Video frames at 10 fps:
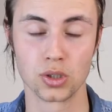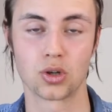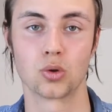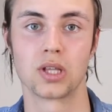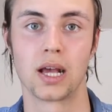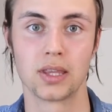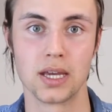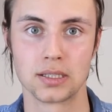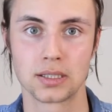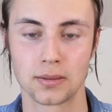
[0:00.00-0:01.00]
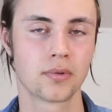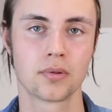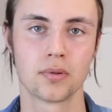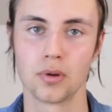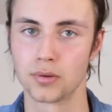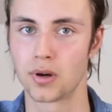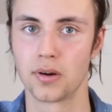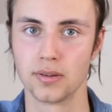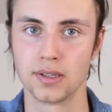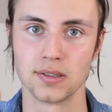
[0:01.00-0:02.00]
which goes like this. No,
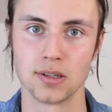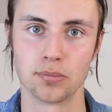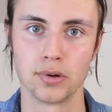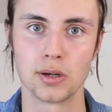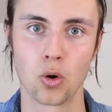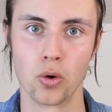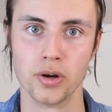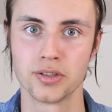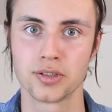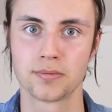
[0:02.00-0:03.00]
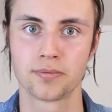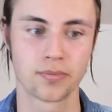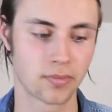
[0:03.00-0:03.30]
sorry, this is the pre-chorus.